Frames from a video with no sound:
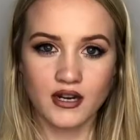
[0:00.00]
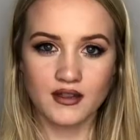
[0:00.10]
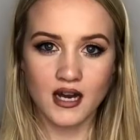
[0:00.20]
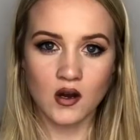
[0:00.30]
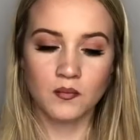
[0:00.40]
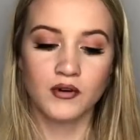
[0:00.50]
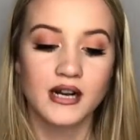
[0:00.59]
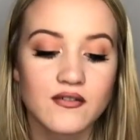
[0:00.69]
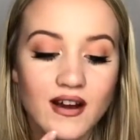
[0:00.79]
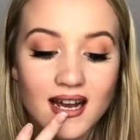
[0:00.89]
create that
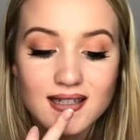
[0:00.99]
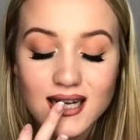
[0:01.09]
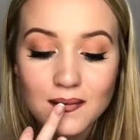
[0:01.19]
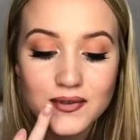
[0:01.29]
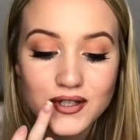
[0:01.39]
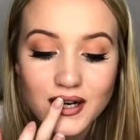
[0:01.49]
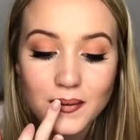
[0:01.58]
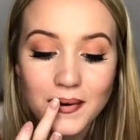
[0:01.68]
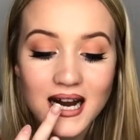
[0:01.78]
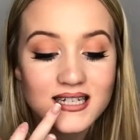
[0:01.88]
ombre effect. I'm just going
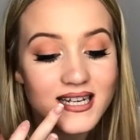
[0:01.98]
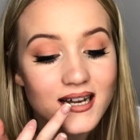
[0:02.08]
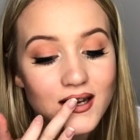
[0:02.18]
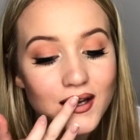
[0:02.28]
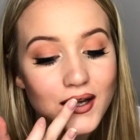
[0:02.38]
to pat it.